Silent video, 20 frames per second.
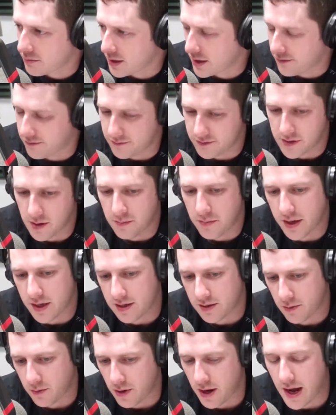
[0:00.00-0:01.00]
If
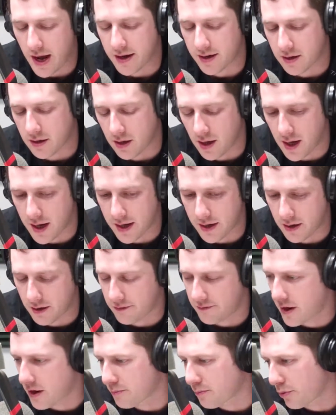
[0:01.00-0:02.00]
somebody had a client,
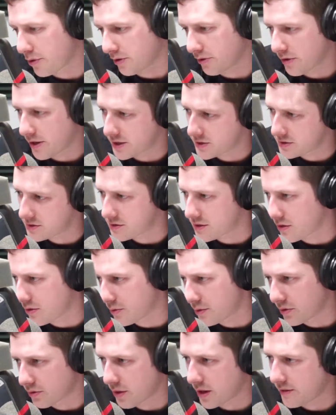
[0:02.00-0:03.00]
Firepoint Creations, to do
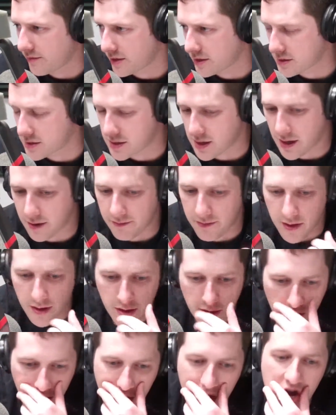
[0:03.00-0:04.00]
engraving stuff,
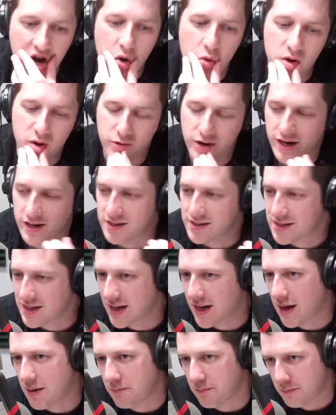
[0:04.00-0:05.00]
right. We ran a
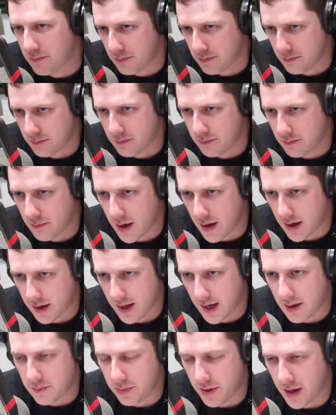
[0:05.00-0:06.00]
CM
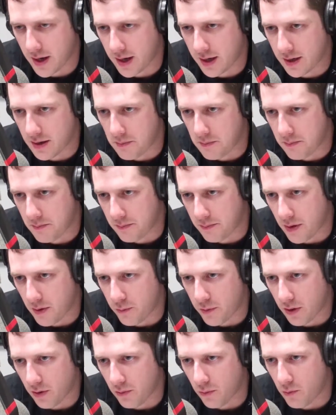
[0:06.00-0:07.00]
campaign, but
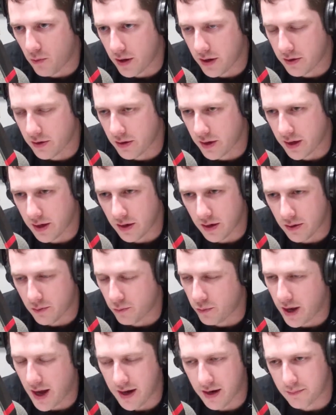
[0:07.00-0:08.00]
we were wondering,
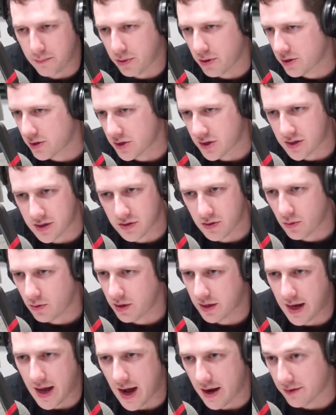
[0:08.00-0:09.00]
we had a purchase
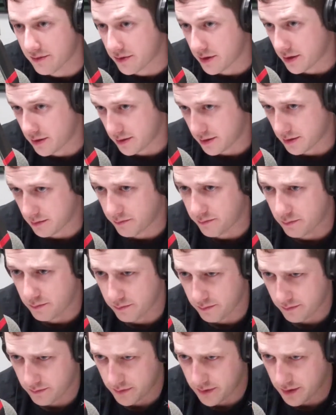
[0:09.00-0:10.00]
totally out of
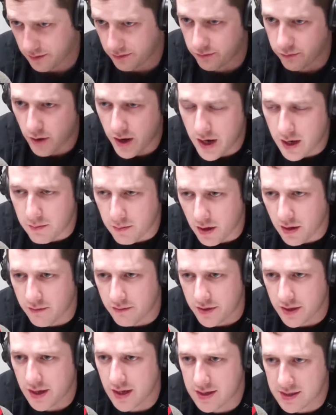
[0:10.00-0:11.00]
the frame of
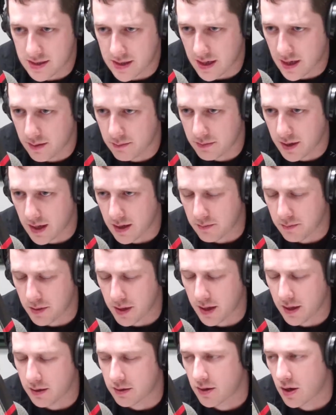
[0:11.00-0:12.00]
the SEM
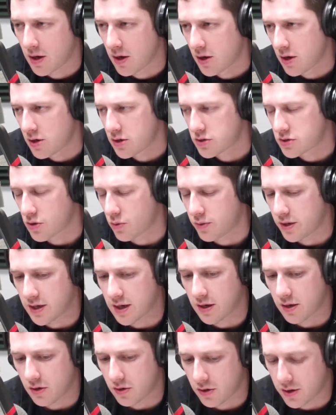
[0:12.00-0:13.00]
campaign. Right. So we
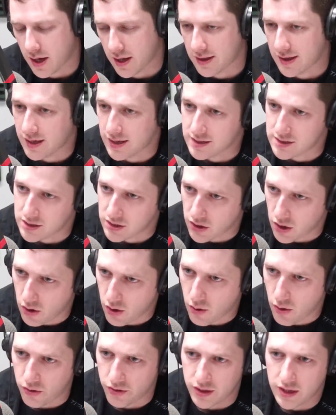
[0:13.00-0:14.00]
did a look at the
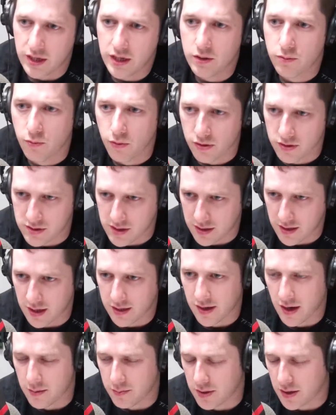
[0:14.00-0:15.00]
SEO on the keywords that they
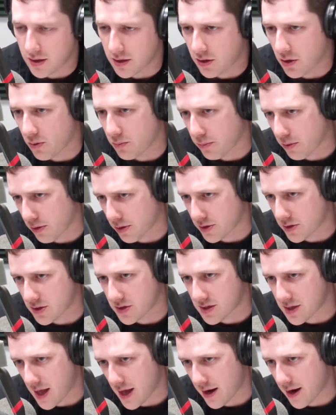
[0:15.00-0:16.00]
typed in to go
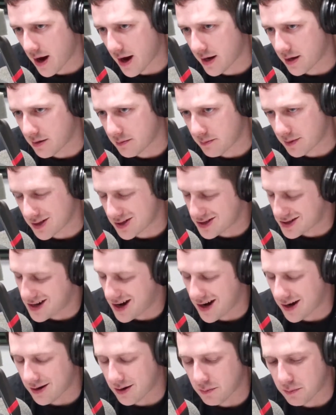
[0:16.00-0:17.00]
purchase that item, and just
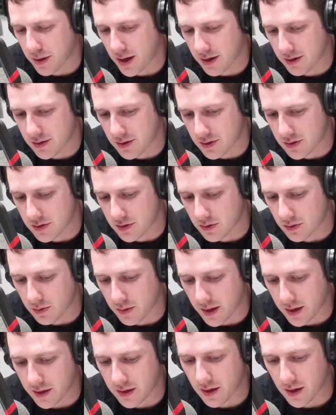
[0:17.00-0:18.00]
kind of compared the two.
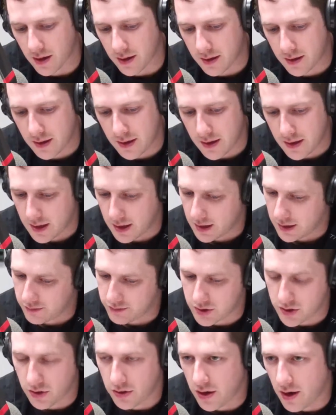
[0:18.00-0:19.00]
And
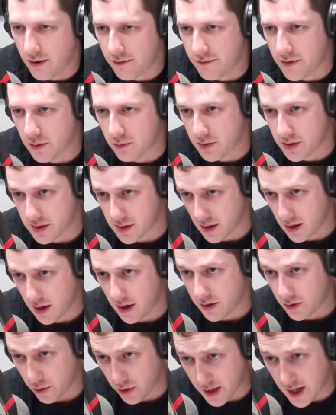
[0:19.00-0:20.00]
sure enough, it was
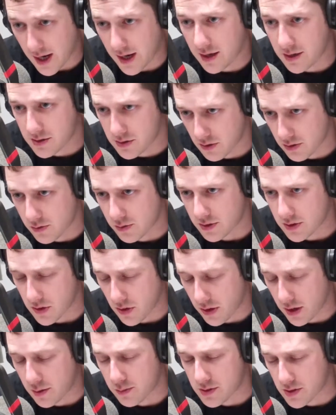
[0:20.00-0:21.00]
an organic search
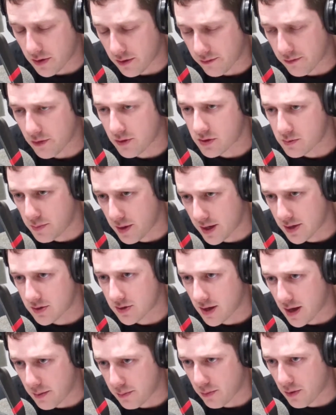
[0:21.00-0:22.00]
result. He was on the first page
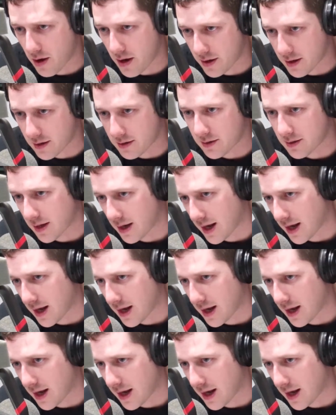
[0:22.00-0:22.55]
of that product.